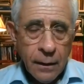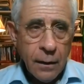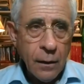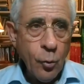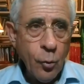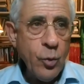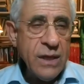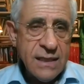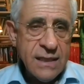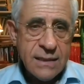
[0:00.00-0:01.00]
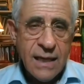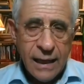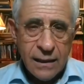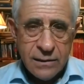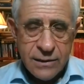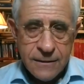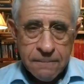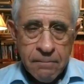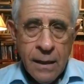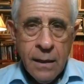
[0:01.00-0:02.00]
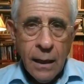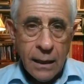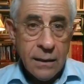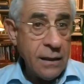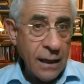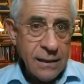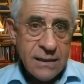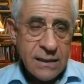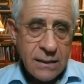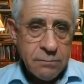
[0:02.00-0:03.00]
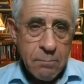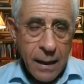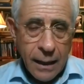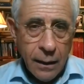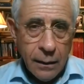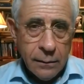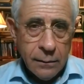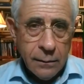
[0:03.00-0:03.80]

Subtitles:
with these gangs. And they smelled